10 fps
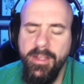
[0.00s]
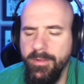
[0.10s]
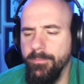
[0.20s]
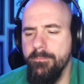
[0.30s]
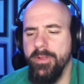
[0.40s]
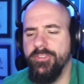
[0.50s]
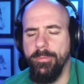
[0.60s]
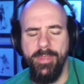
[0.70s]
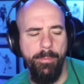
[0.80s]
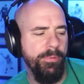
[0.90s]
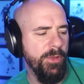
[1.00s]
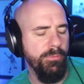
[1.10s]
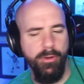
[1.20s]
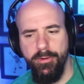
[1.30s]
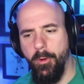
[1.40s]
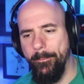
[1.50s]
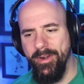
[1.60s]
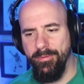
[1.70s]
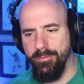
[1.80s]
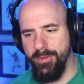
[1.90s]
Uh, mix up that playbook.
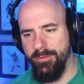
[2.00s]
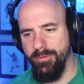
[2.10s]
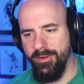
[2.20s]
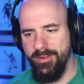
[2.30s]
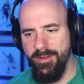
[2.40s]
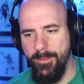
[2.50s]
Open up the playbook.